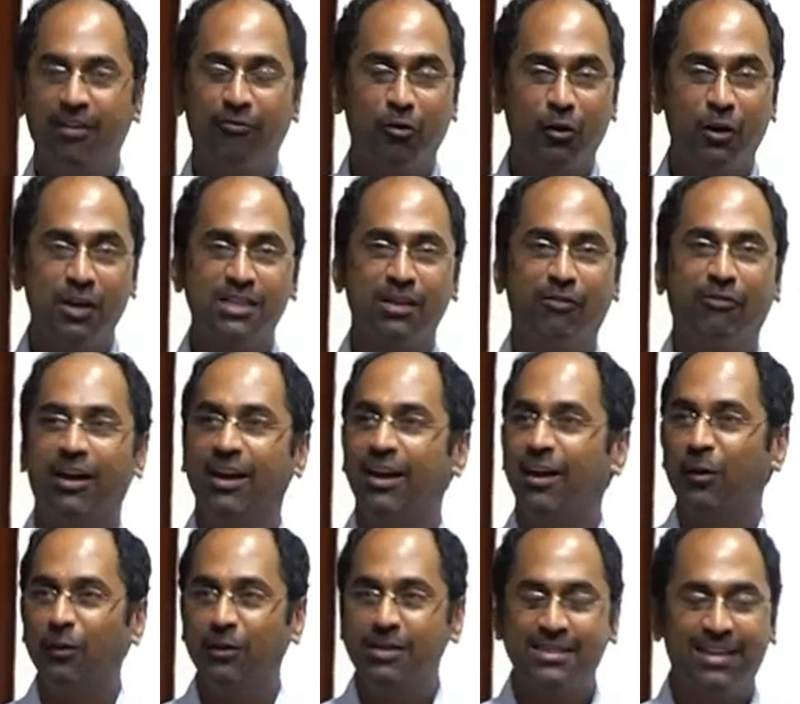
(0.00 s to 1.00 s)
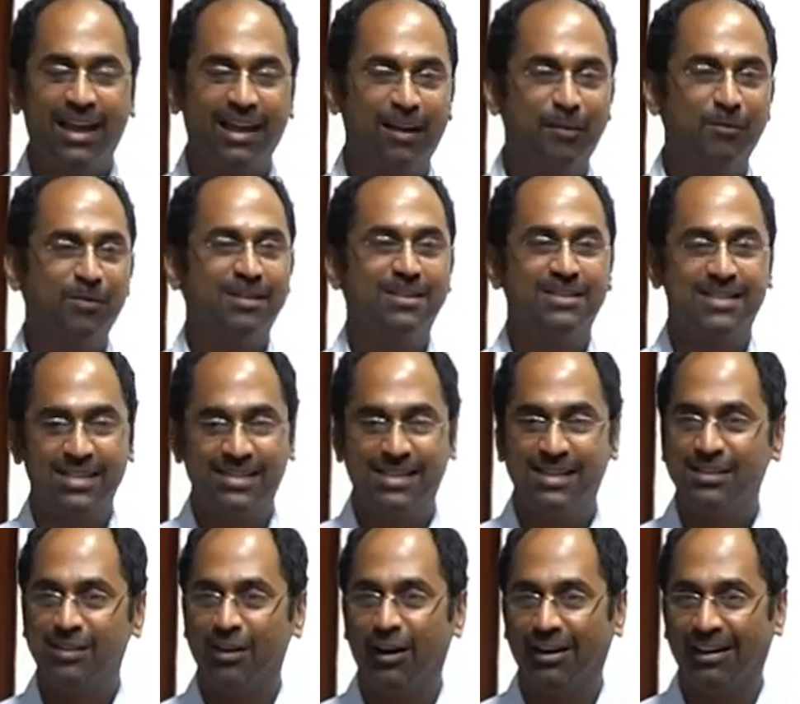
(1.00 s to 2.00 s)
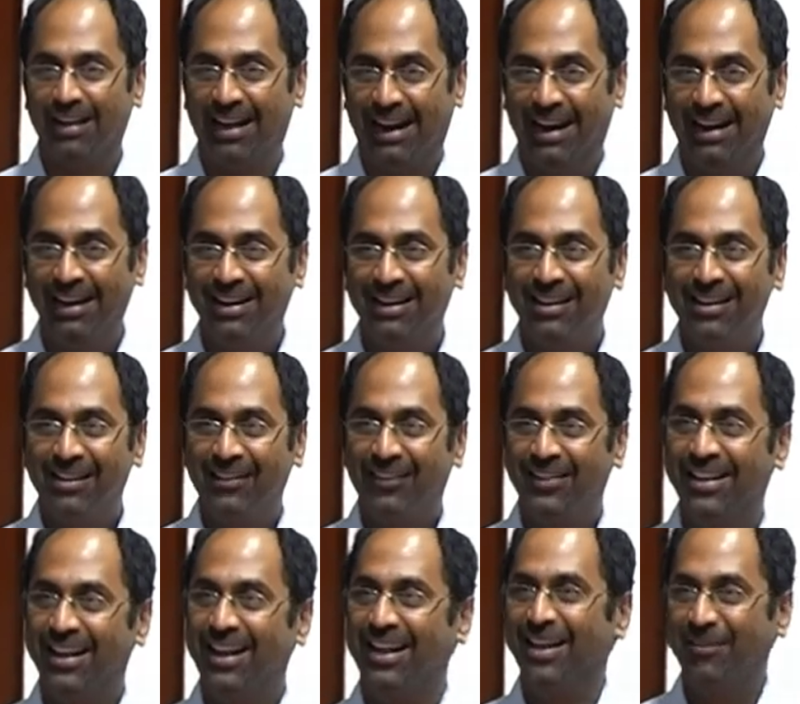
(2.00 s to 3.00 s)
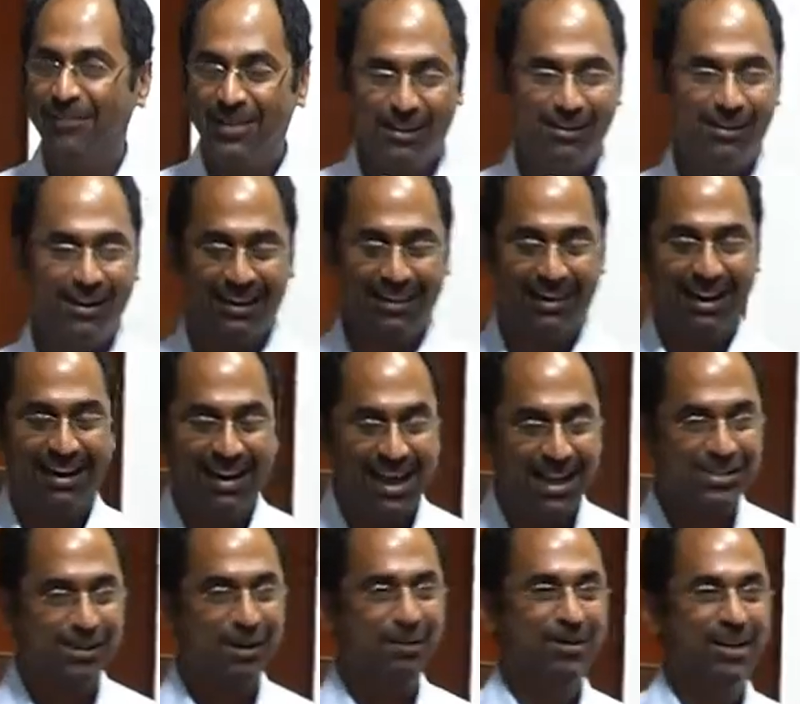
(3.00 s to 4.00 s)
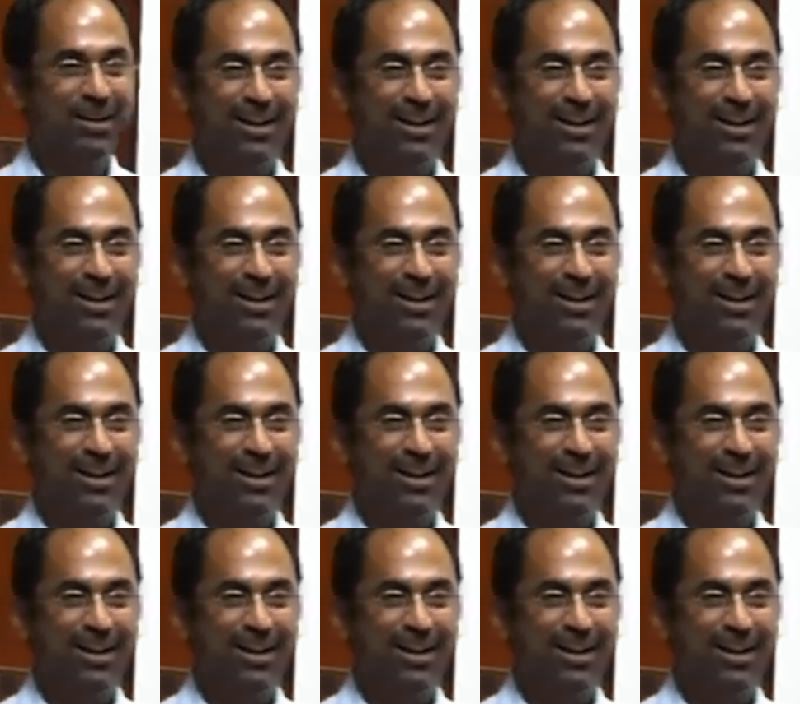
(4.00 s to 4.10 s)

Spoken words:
and 4 years of IT, now this guy comes and says this is not the end. What the hell? I mean, I'll get 10 lakhs and I'll be